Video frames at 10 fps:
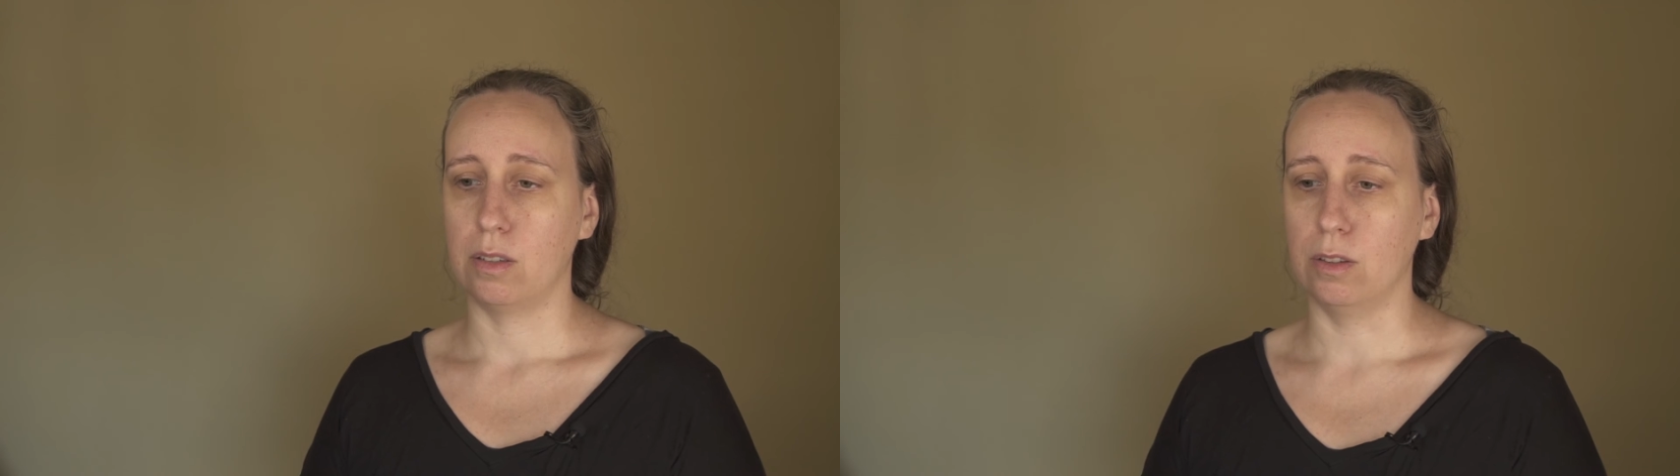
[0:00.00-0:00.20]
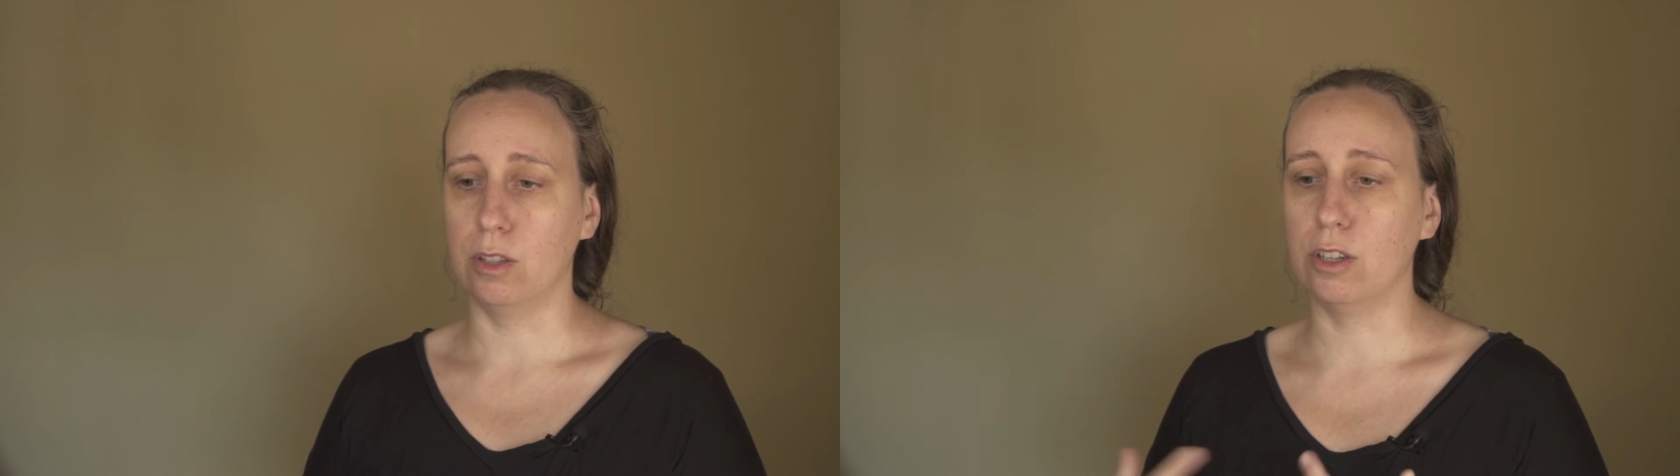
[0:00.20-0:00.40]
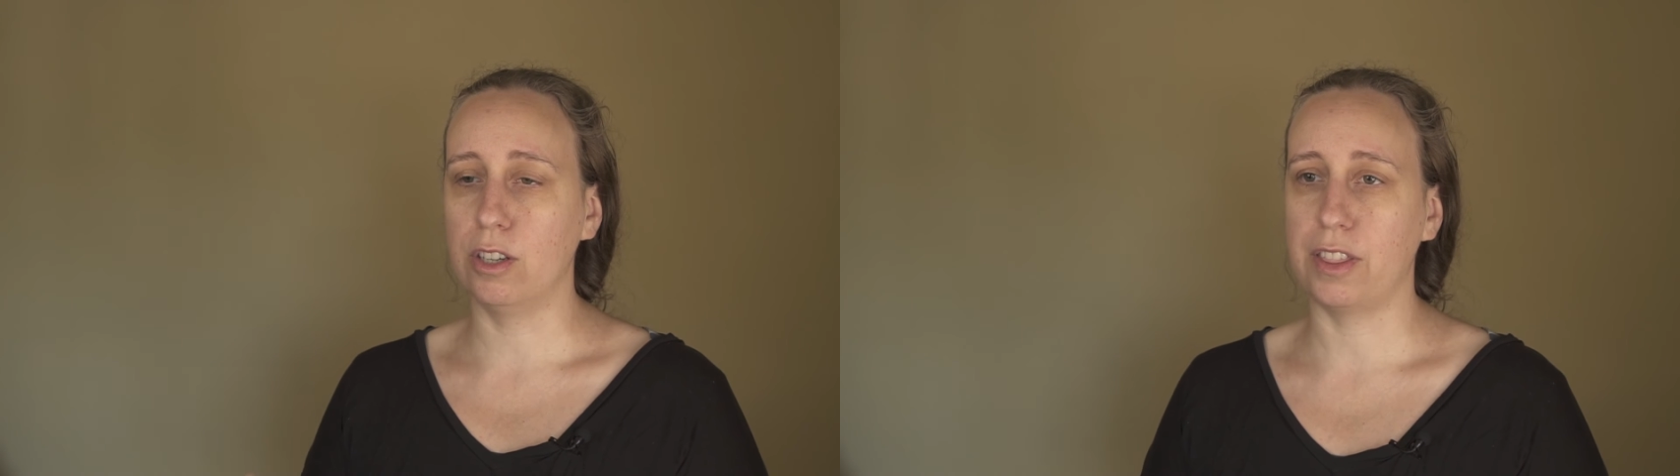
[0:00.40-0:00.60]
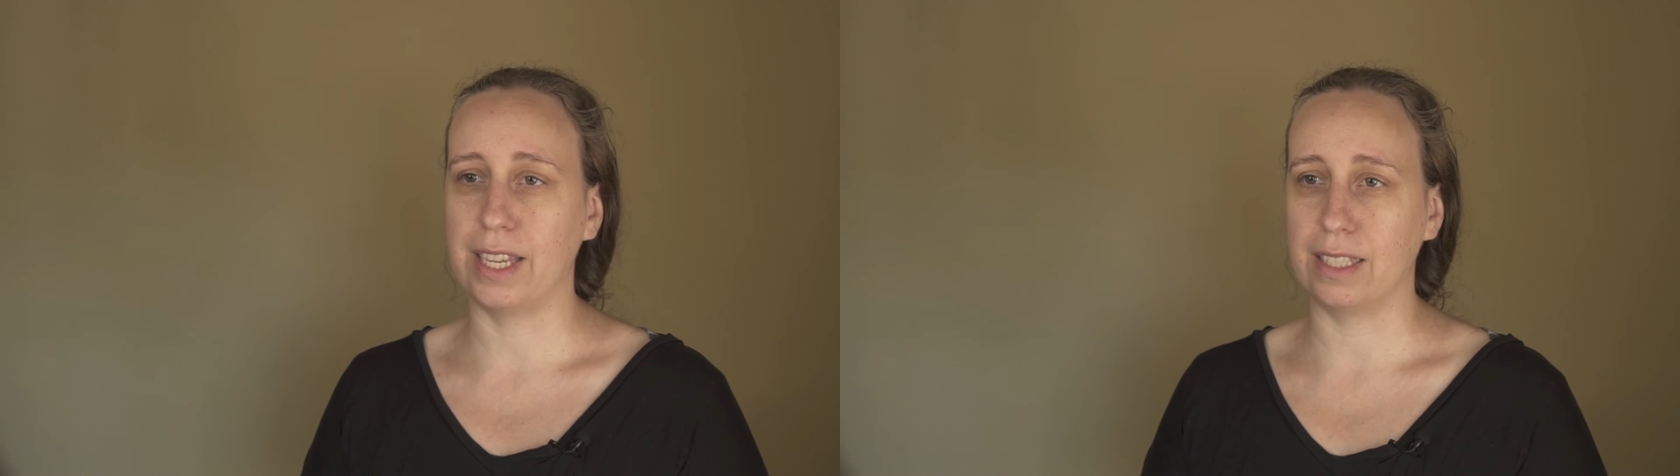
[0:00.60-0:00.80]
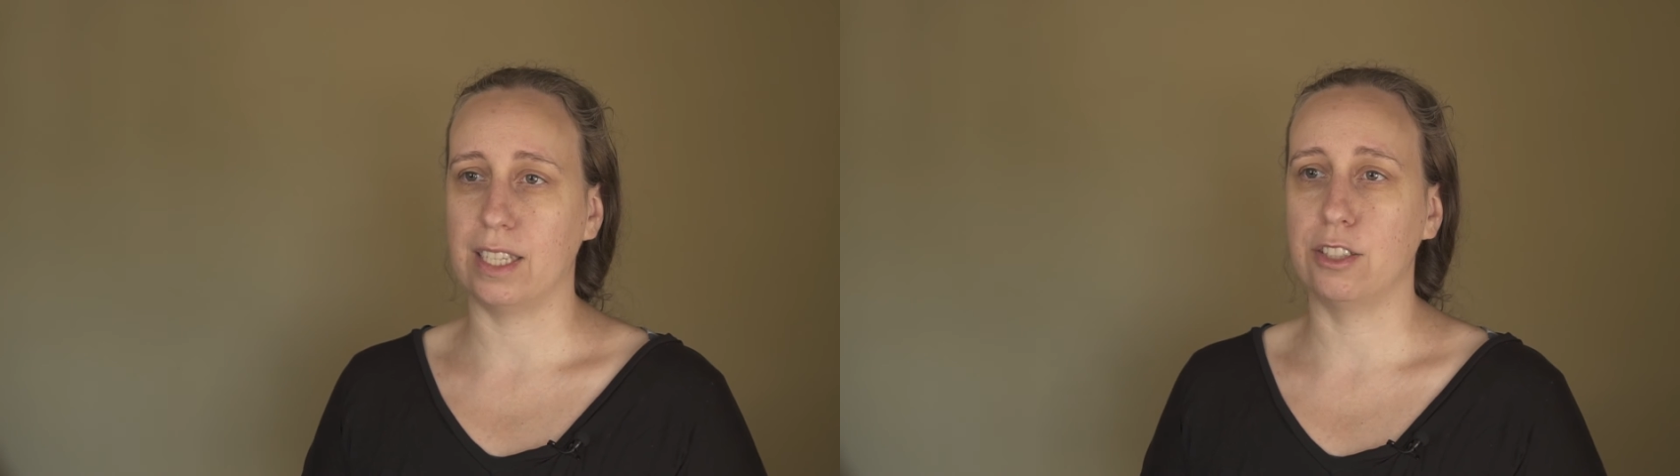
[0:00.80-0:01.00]
learned
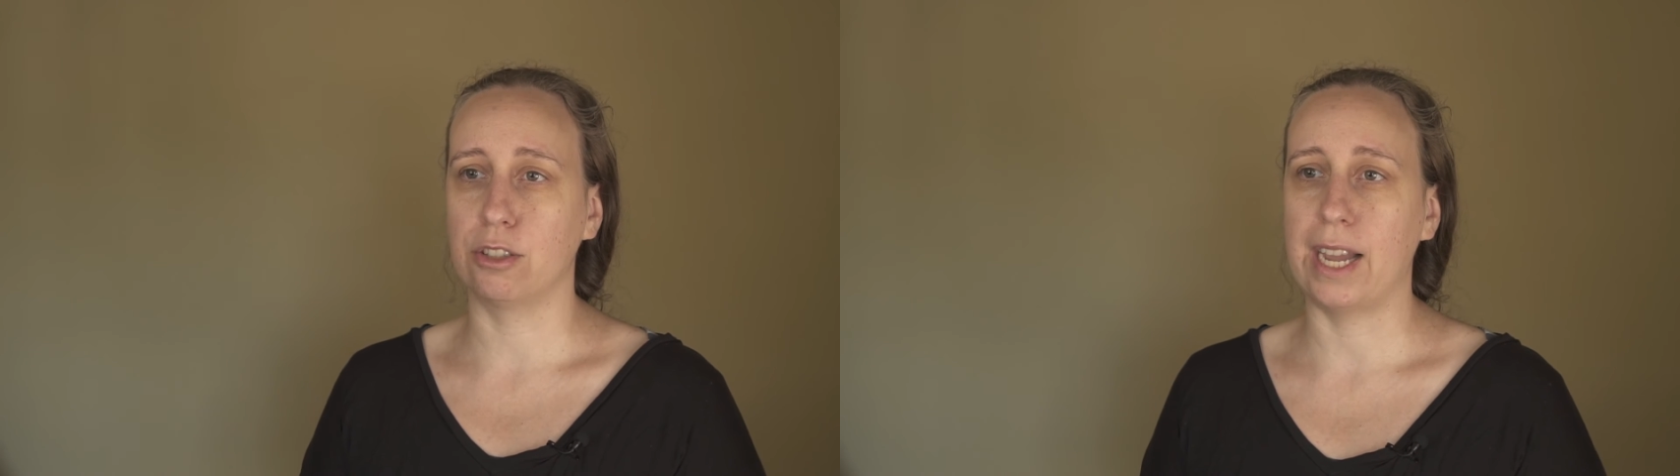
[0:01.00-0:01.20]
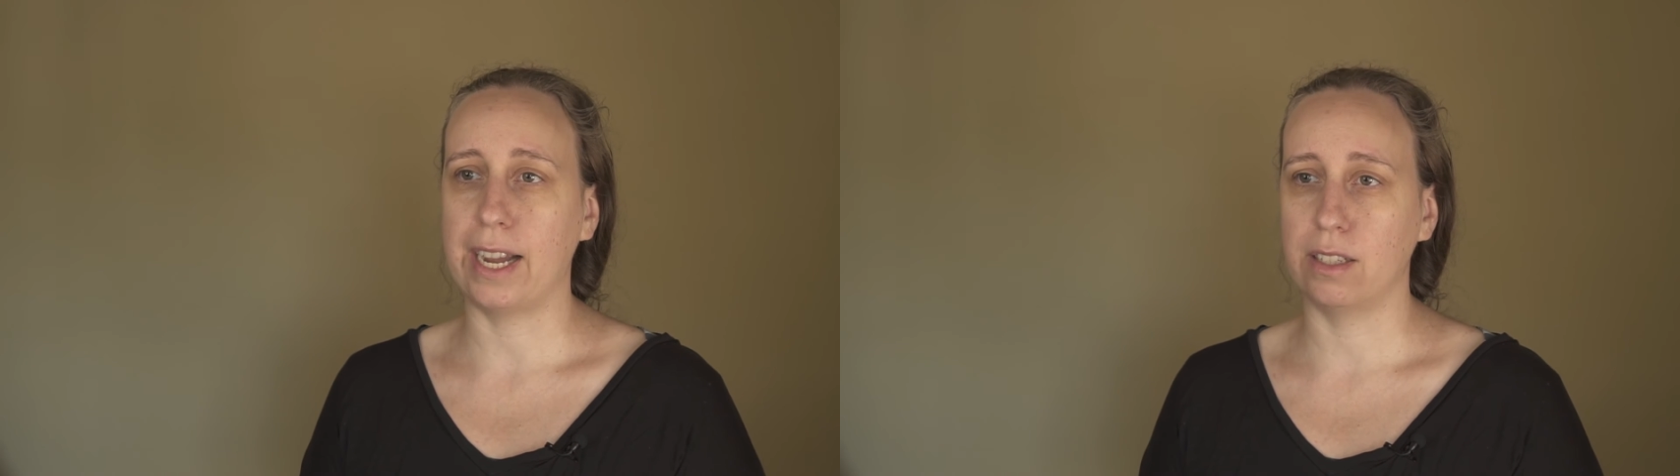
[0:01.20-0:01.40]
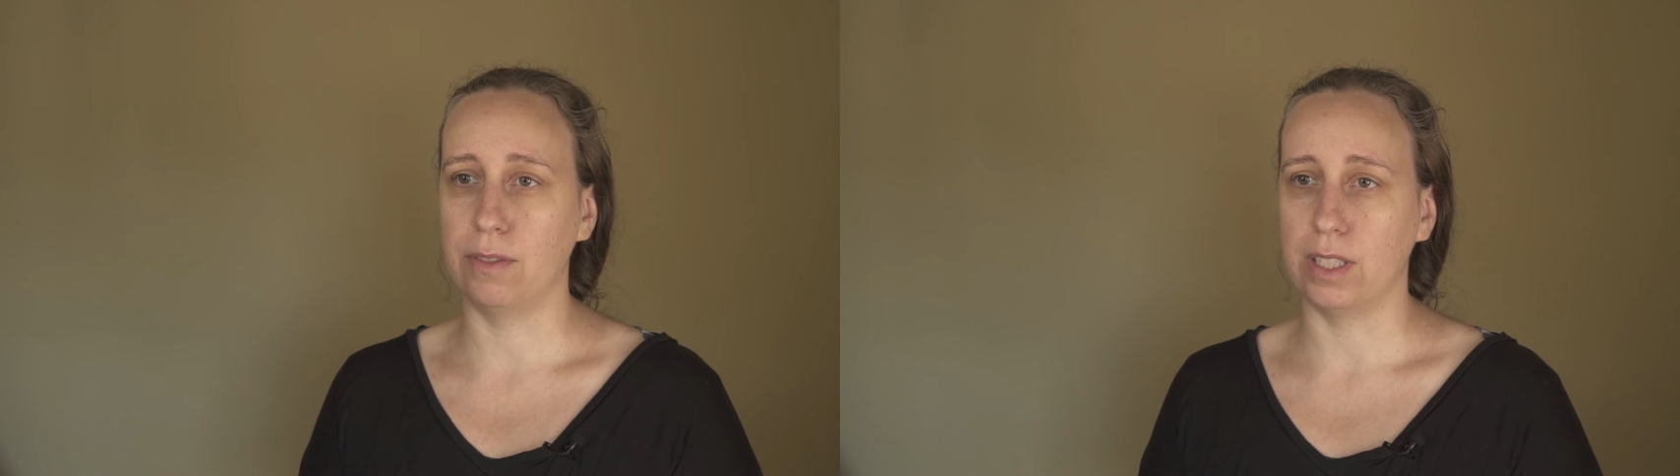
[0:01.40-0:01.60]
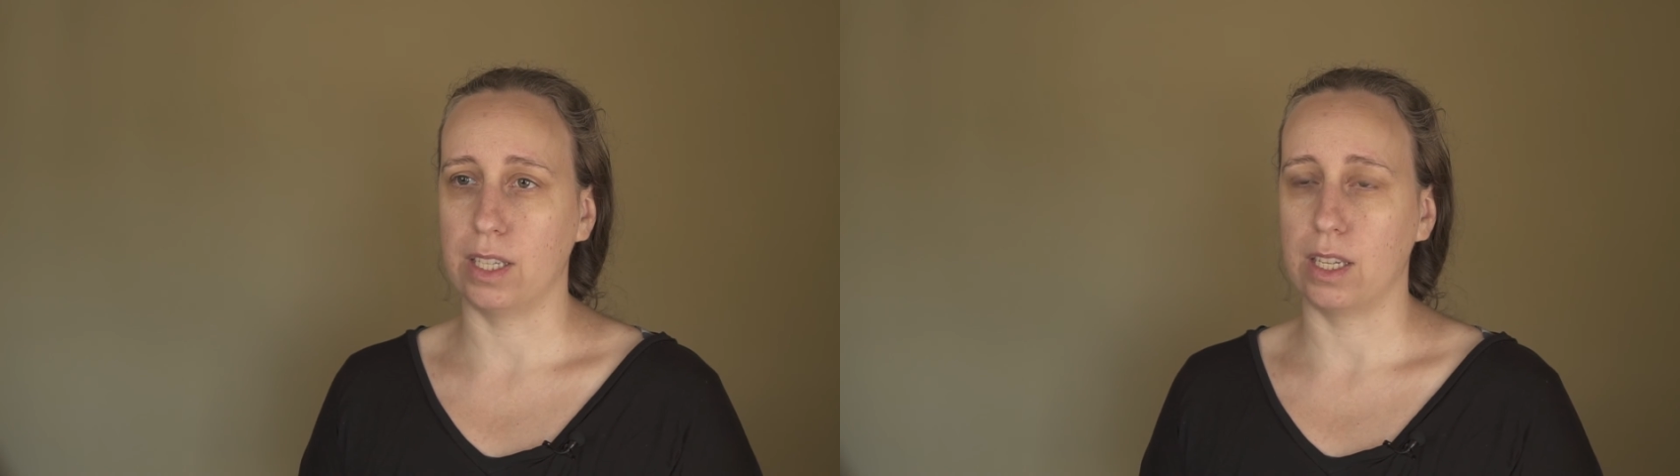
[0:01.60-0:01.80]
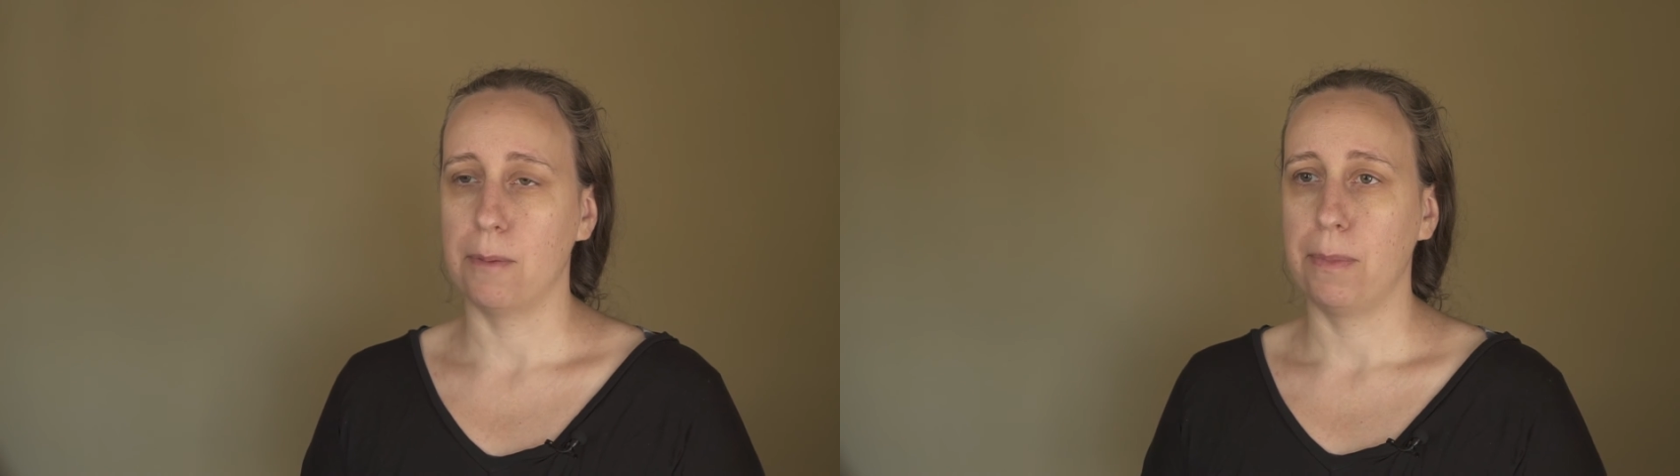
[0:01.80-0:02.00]
things
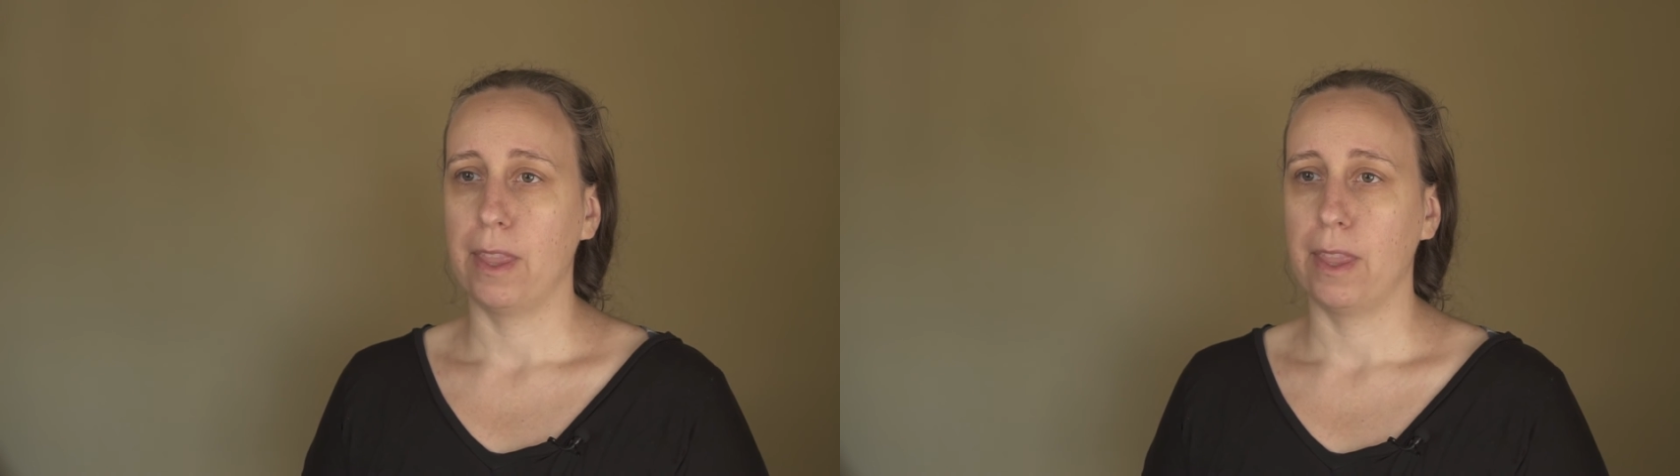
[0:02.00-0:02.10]
interactively